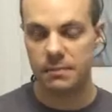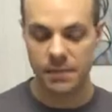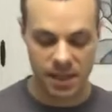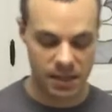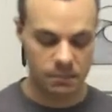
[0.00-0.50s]

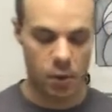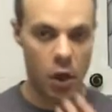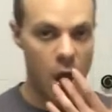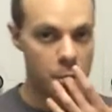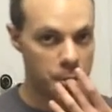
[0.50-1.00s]
mixing
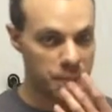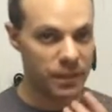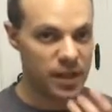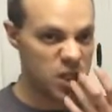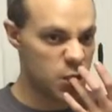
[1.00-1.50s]
bowl.
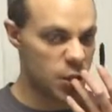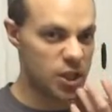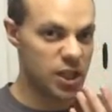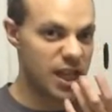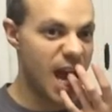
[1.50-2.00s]
This is where it's
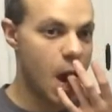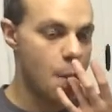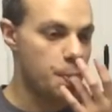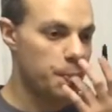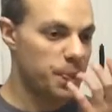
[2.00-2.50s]
going to count.
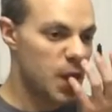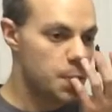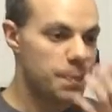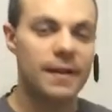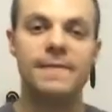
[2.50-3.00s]

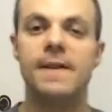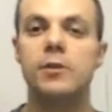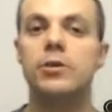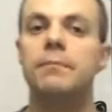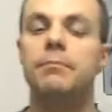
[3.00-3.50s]
And then
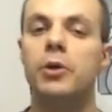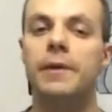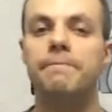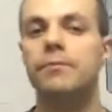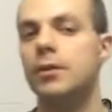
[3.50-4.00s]
you can put,
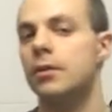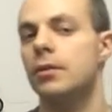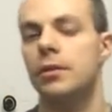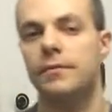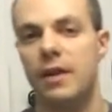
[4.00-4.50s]

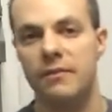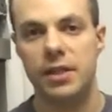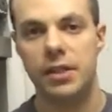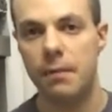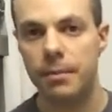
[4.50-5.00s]
if you have any
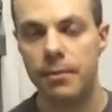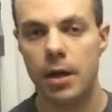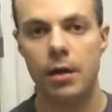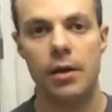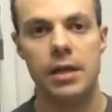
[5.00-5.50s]

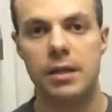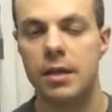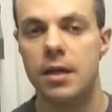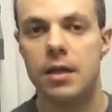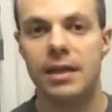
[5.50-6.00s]
Tupperware or any
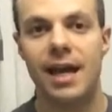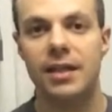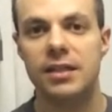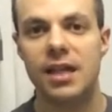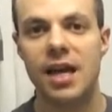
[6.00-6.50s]

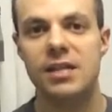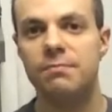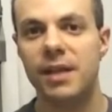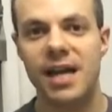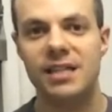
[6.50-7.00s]
gallon-sized
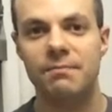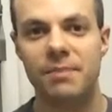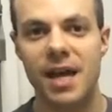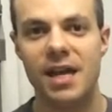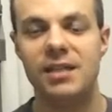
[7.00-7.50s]
plastic
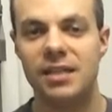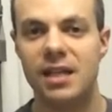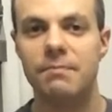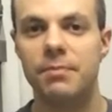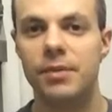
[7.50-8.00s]
bags to
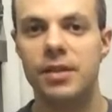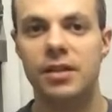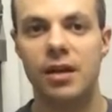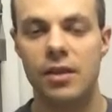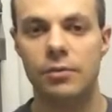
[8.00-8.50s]
keep it with you
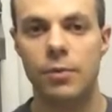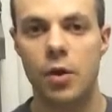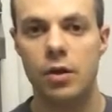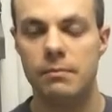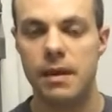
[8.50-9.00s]
on the
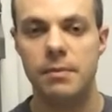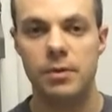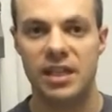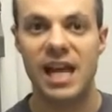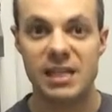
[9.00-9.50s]
road and maybe with
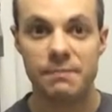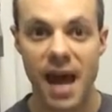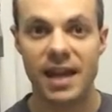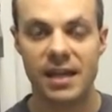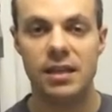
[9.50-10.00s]
an ice
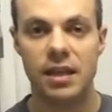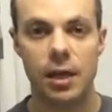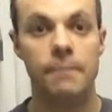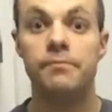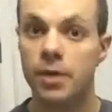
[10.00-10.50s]
pack in
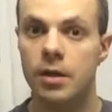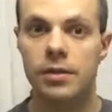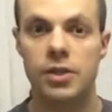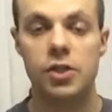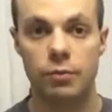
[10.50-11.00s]
there,
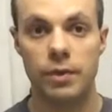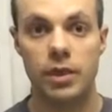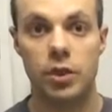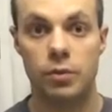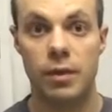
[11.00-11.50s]
this is a really
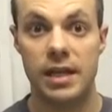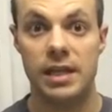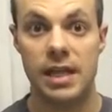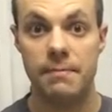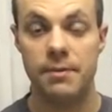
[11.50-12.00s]
good way to
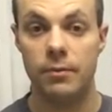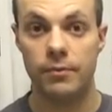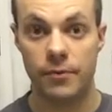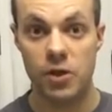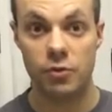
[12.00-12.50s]
keep it
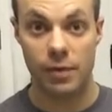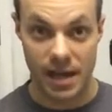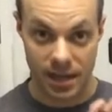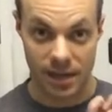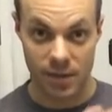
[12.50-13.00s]

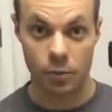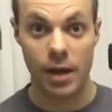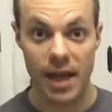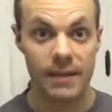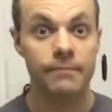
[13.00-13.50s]
refrigerated in a
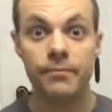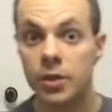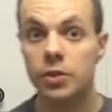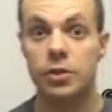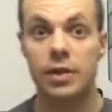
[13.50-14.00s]
way
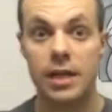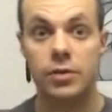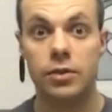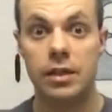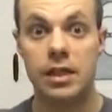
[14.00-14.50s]
so that you
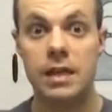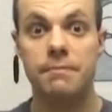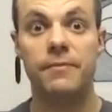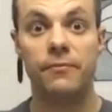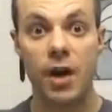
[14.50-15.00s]
can keep
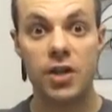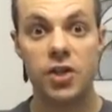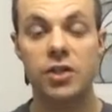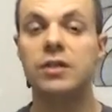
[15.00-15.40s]
it fresh